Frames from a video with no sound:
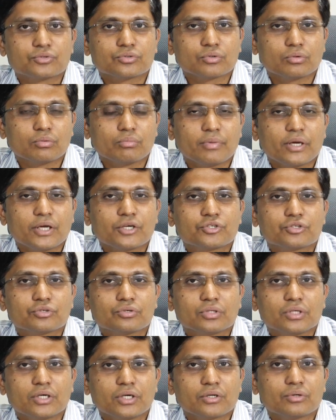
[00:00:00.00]
So make
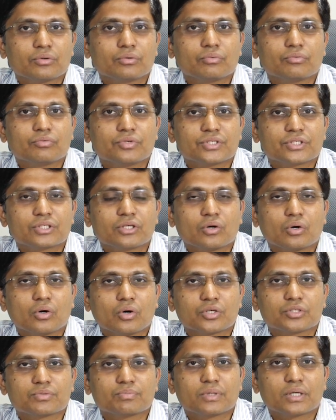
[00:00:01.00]
sure that you visit a
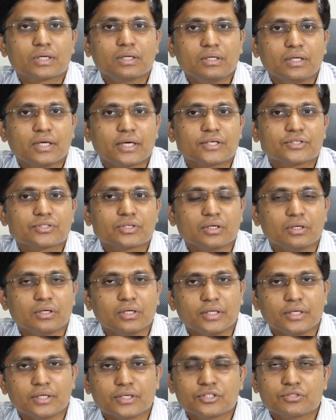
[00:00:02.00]
hospital as
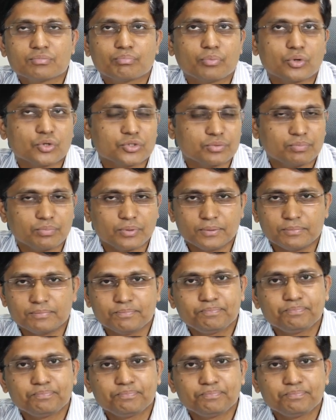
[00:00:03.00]
early as possible